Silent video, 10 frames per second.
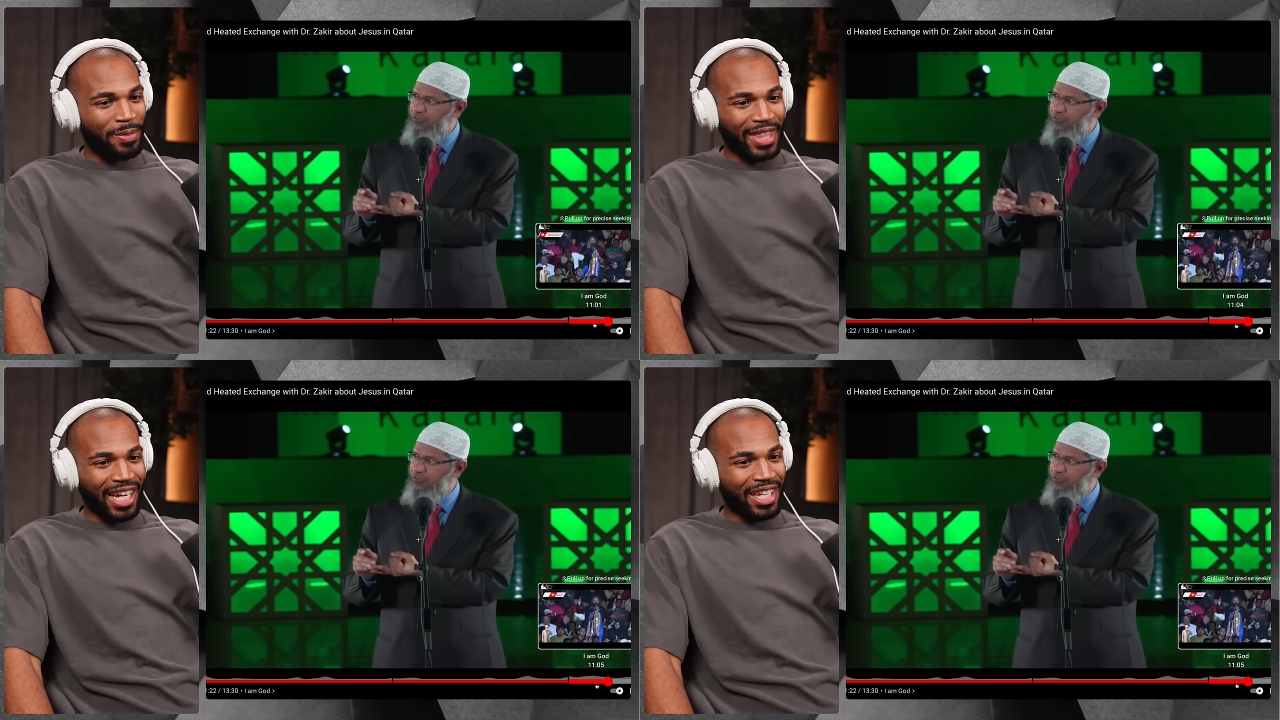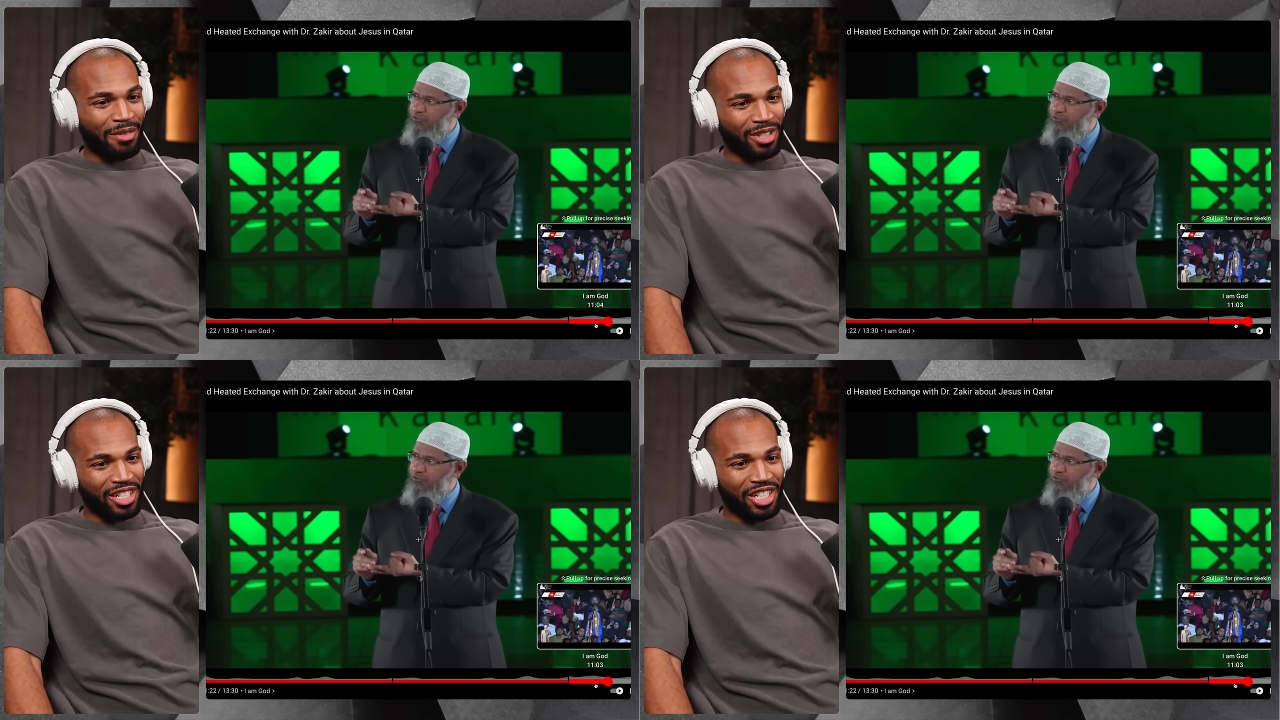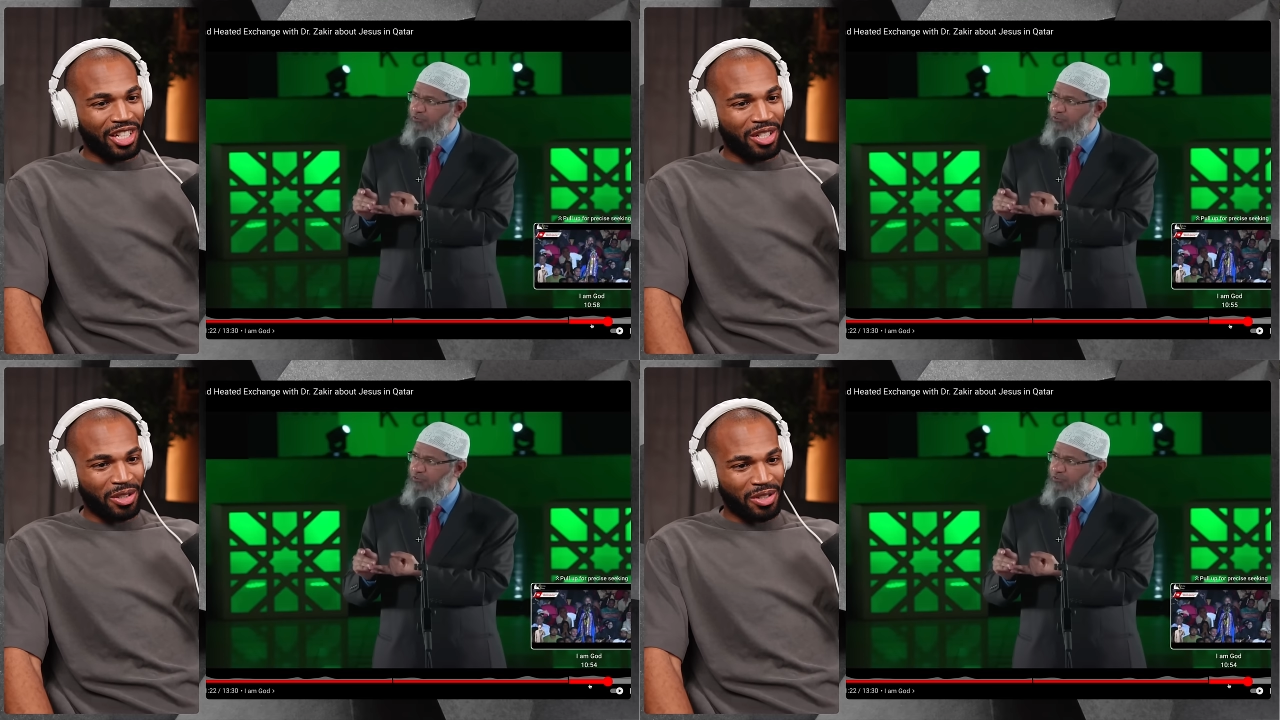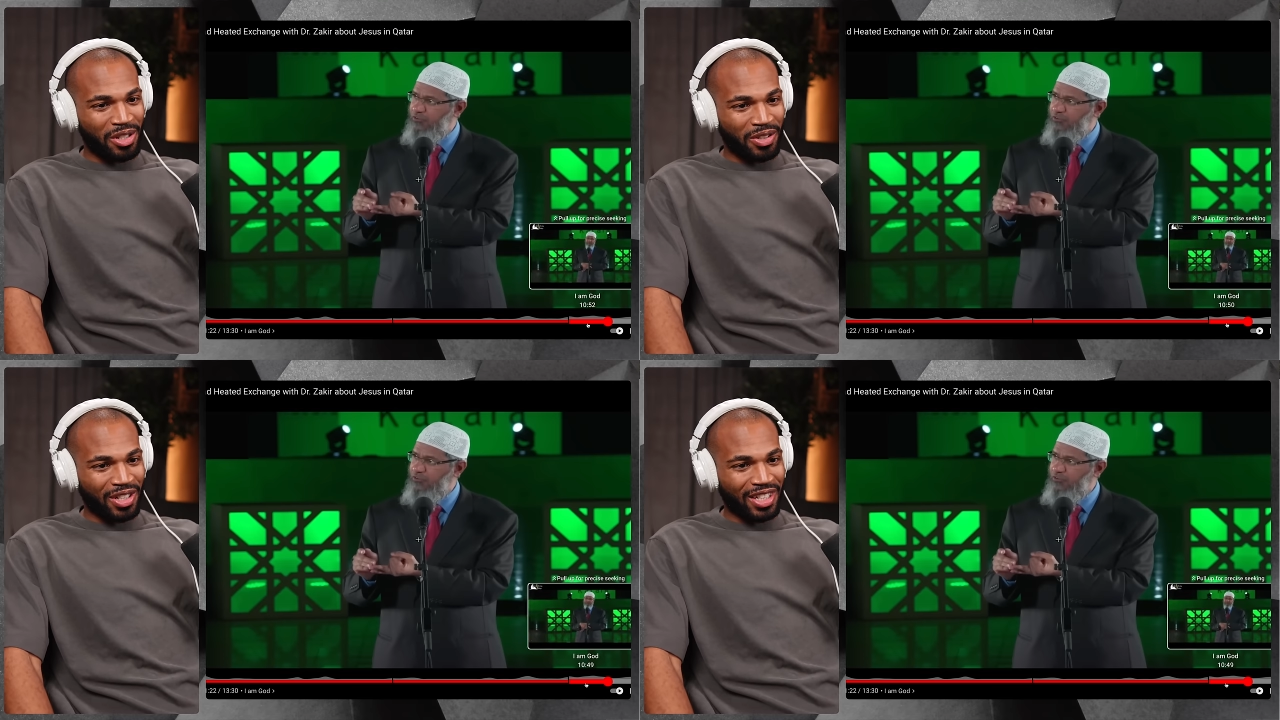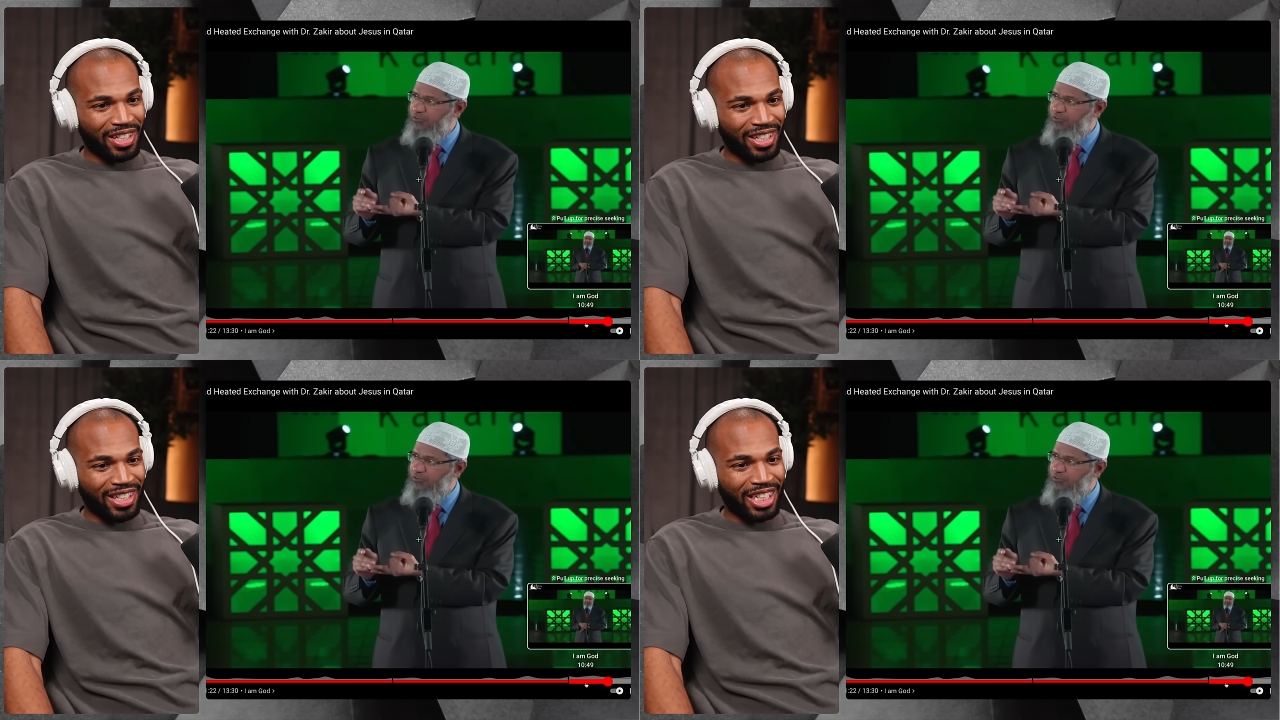Speaker 1: That gave me chills. Hold on.
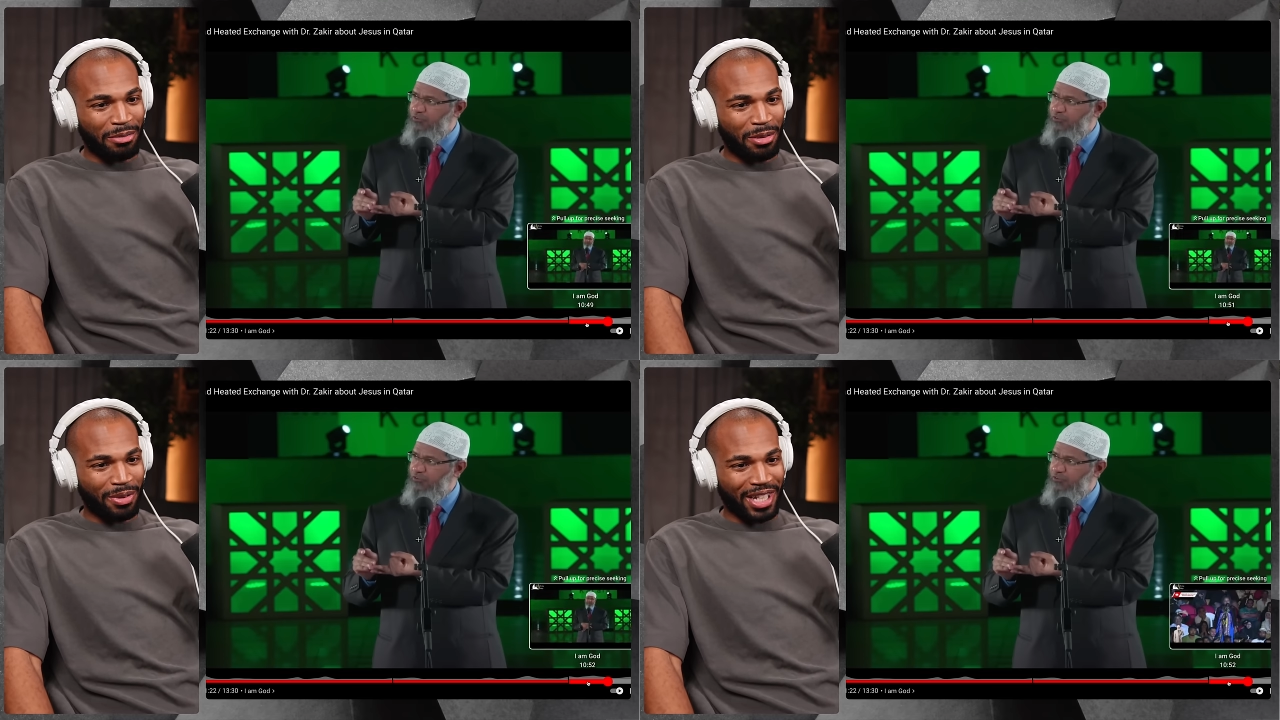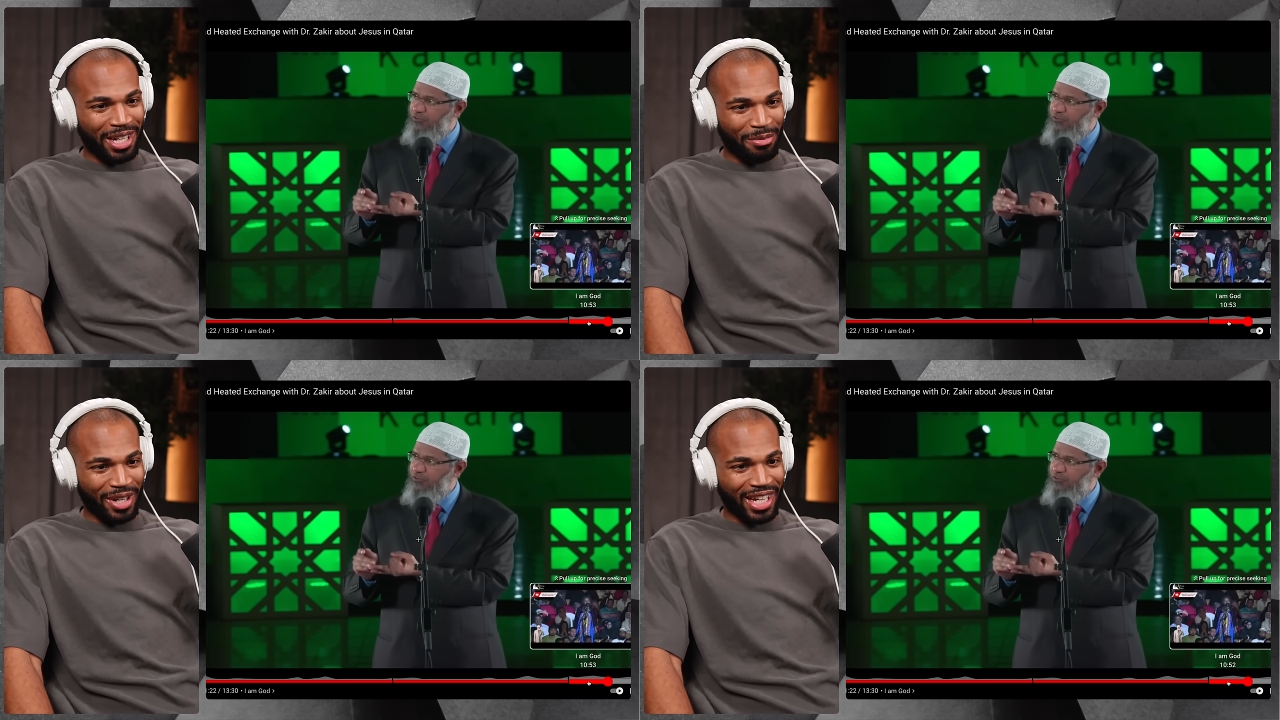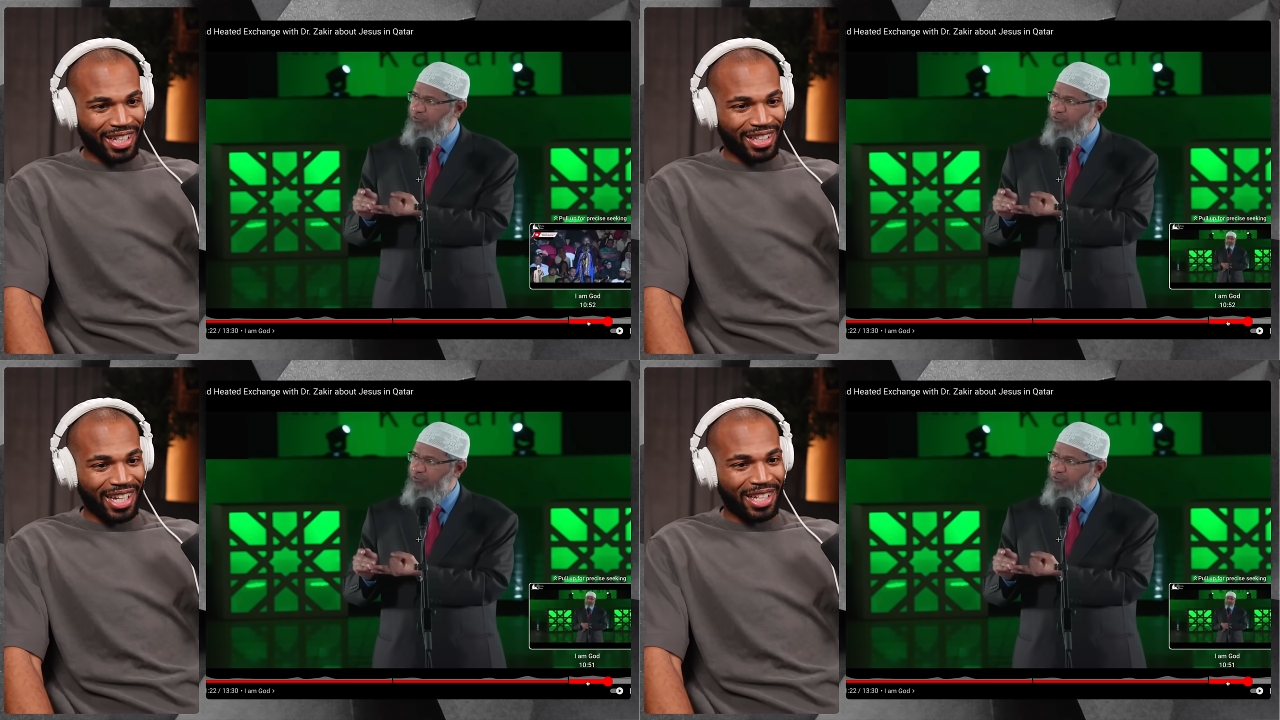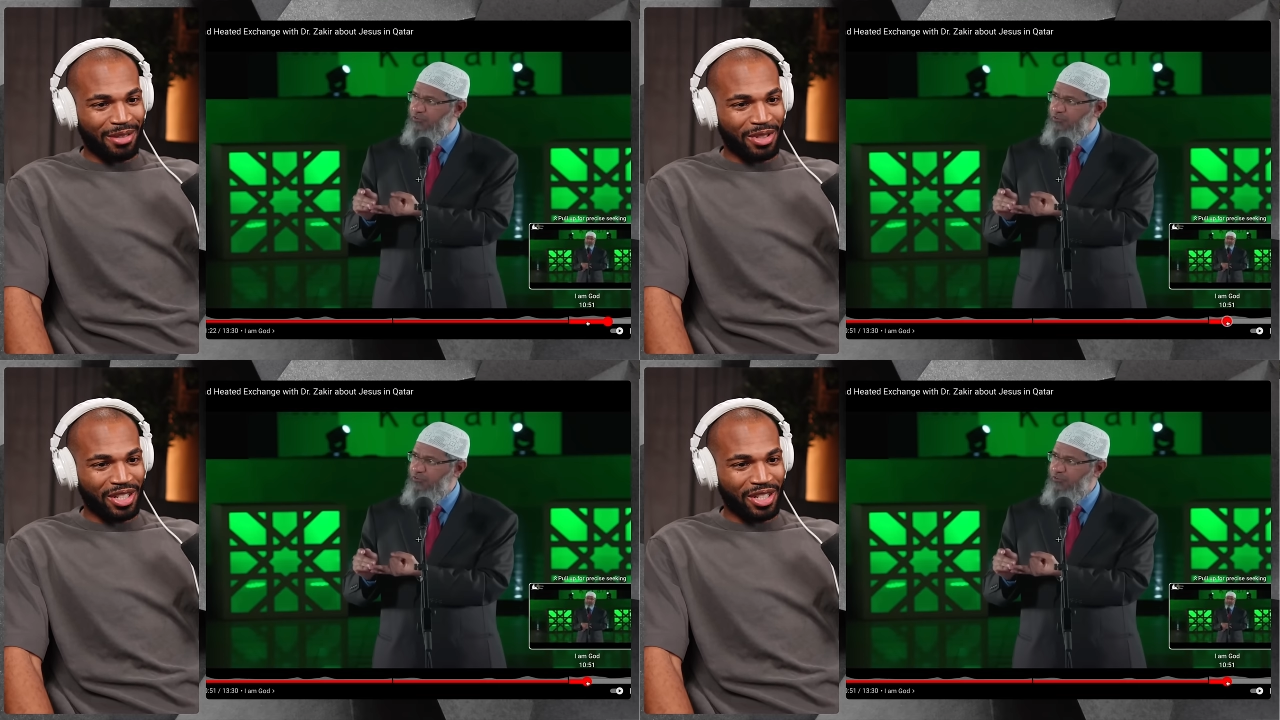Let me play that back. That gave me